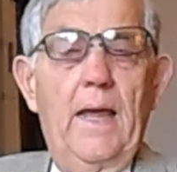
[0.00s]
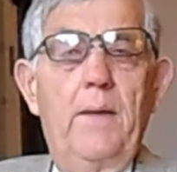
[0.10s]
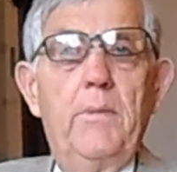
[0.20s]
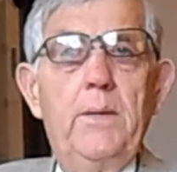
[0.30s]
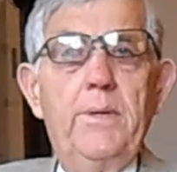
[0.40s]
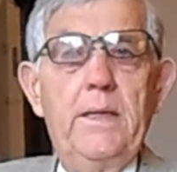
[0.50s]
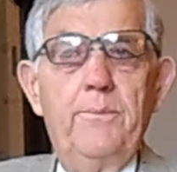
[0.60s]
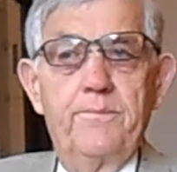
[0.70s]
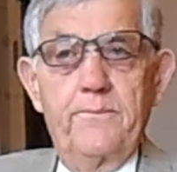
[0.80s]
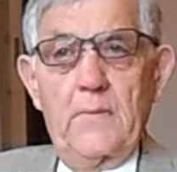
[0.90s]
and
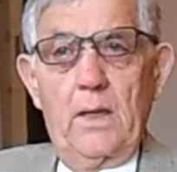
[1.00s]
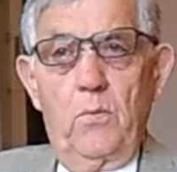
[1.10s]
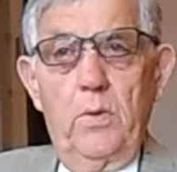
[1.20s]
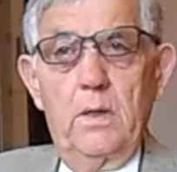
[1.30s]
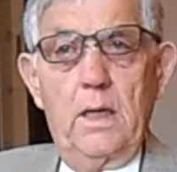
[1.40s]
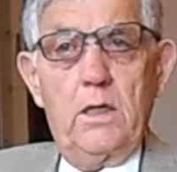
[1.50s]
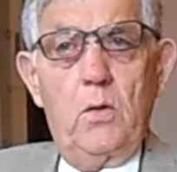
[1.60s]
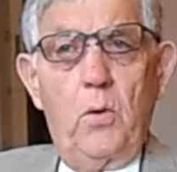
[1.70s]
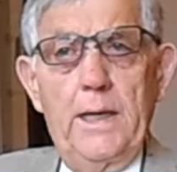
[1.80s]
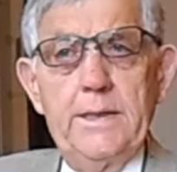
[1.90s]
maybe we're not
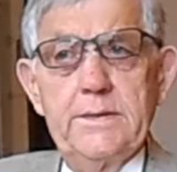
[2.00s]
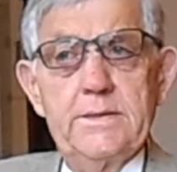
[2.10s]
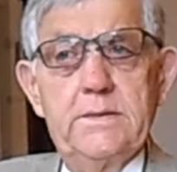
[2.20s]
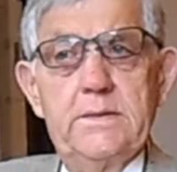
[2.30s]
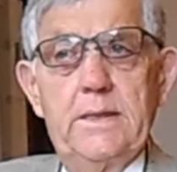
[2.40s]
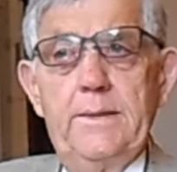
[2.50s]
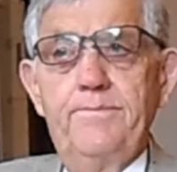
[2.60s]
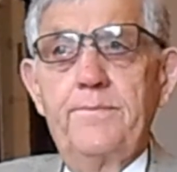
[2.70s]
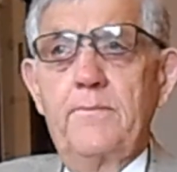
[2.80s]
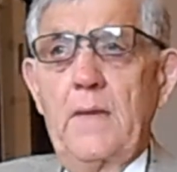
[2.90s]
quite as
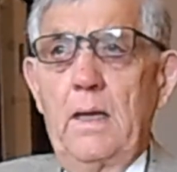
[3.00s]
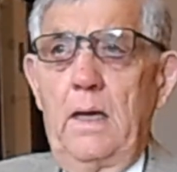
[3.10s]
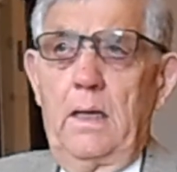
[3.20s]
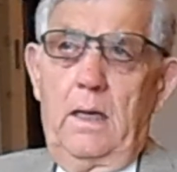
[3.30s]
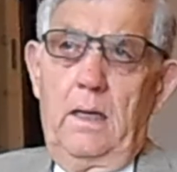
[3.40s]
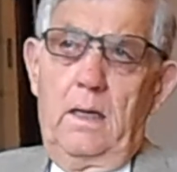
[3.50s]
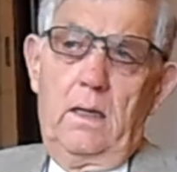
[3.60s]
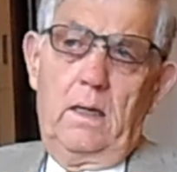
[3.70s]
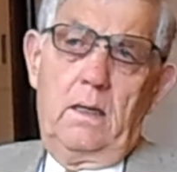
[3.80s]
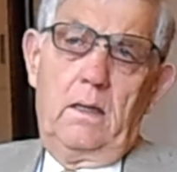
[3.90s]
uh,
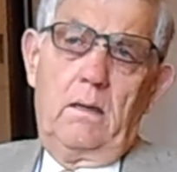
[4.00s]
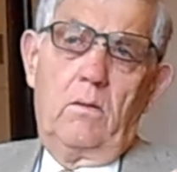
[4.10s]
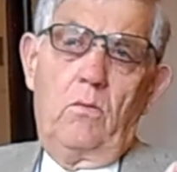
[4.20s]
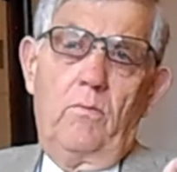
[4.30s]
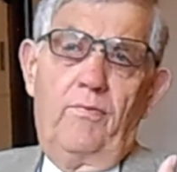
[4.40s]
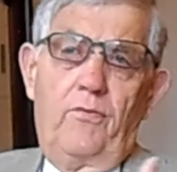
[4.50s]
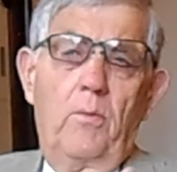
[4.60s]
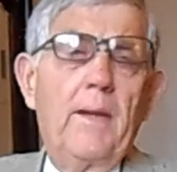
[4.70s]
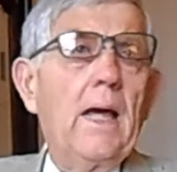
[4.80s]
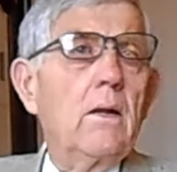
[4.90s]
uh,
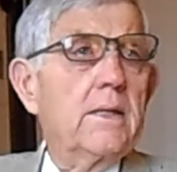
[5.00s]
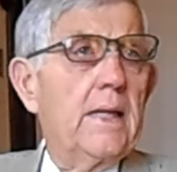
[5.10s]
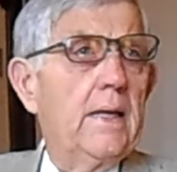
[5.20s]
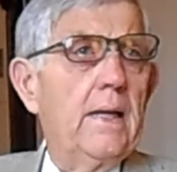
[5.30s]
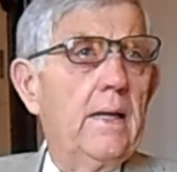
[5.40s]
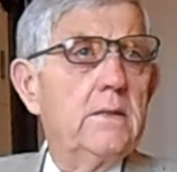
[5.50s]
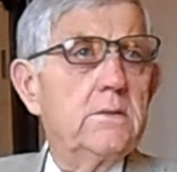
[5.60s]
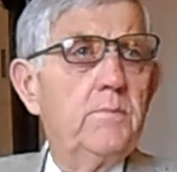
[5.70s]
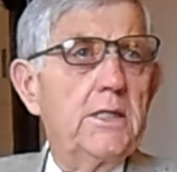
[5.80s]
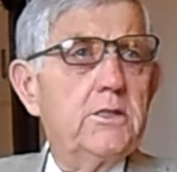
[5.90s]
formality and
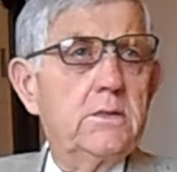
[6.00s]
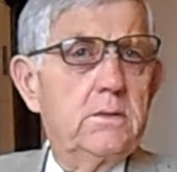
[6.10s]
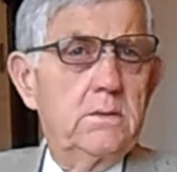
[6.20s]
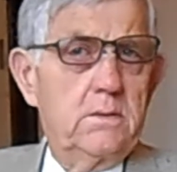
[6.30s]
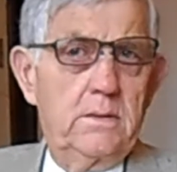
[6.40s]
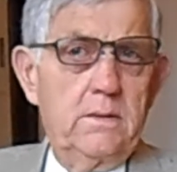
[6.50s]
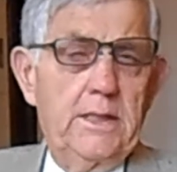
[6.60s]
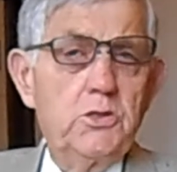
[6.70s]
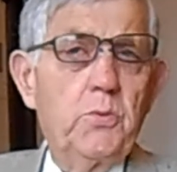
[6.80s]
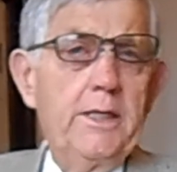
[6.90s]
as much
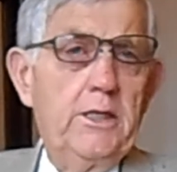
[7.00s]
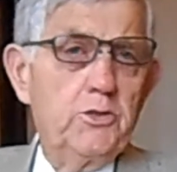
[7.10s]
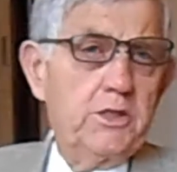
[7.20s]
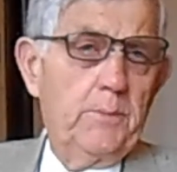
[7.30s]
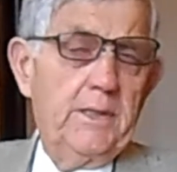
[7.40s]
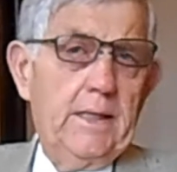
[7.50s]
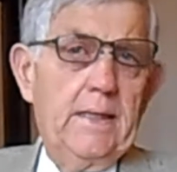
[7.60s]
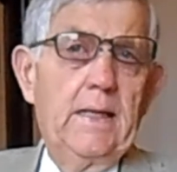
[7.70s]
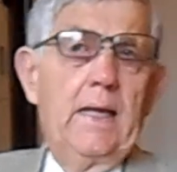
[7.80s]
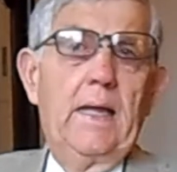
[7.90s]
as we used to be.
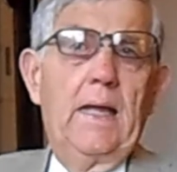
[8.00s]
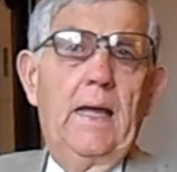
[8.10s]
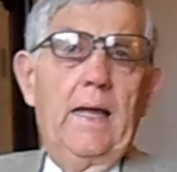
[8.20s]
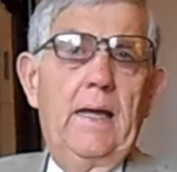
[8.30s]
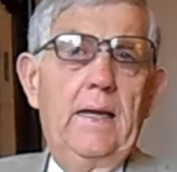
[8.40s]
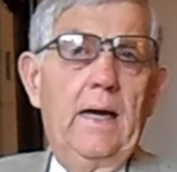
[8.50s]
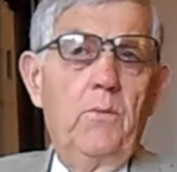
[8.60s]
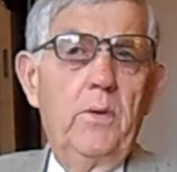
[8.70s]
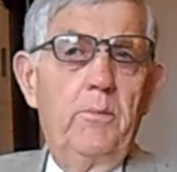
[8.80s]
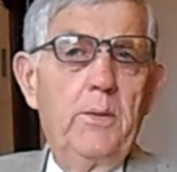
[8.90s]
And I
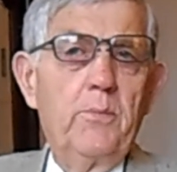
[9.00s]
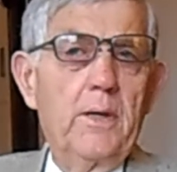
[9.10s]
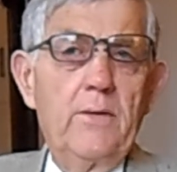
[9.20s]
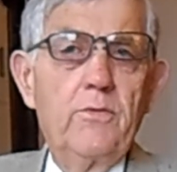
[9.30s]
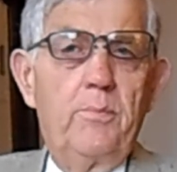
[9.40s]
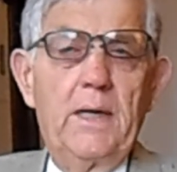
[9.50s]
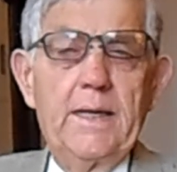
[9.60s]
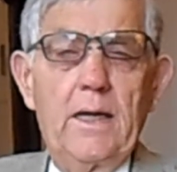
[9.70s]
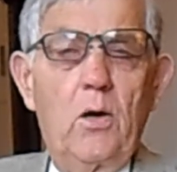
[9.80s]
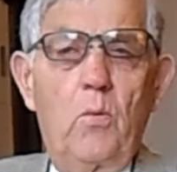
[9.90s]
remember
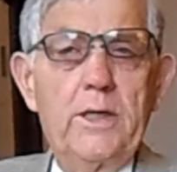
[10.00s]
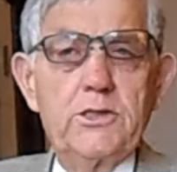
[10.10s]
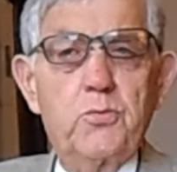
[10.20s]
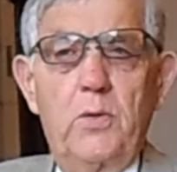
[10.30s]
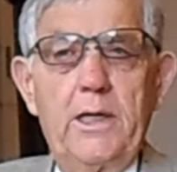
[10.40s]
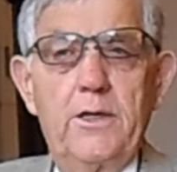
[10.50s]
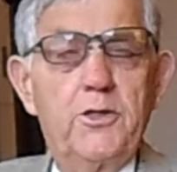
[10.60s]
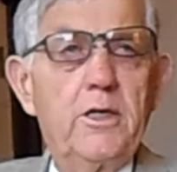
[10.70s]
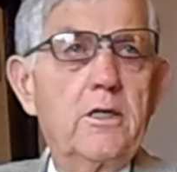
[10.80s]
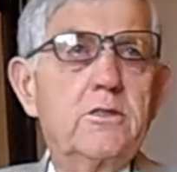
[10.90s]
everybody always wearing
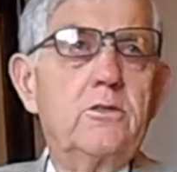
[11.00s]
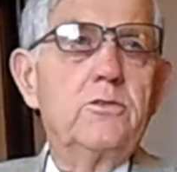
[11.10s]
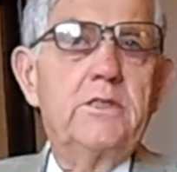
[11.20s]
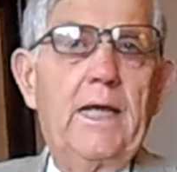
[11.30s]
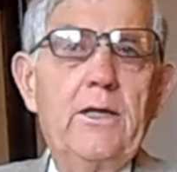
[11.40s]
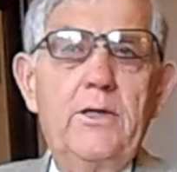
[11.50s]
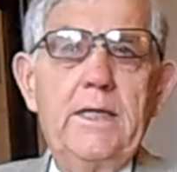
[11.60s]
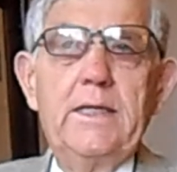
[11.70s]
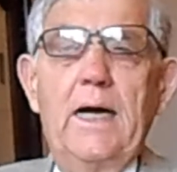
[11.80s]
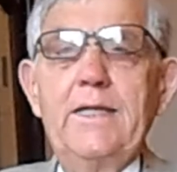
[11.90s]
tux on
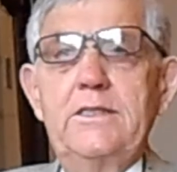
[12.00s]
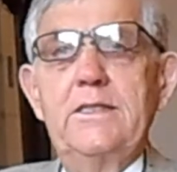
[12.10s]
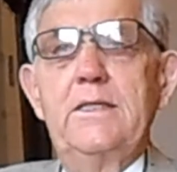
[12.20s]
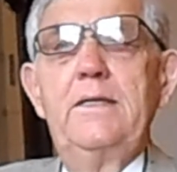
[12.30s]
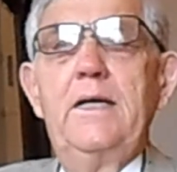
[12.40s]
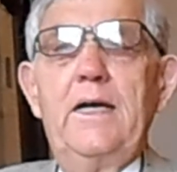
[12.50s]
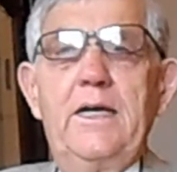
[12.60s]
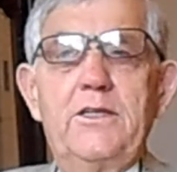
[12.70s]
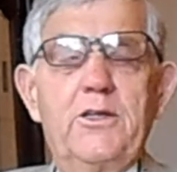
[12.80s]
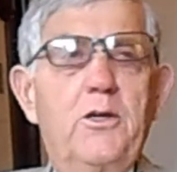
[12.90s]
Saturday night to,
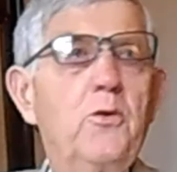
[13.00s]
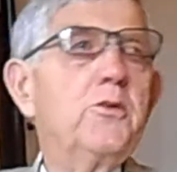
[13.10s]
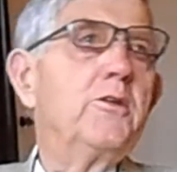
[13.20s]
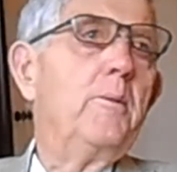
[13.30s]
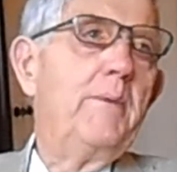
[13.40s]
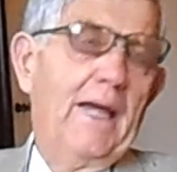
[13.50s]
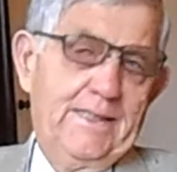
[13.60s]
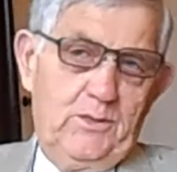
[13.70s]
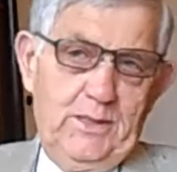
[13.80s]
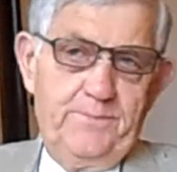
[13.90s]
to go to the bank,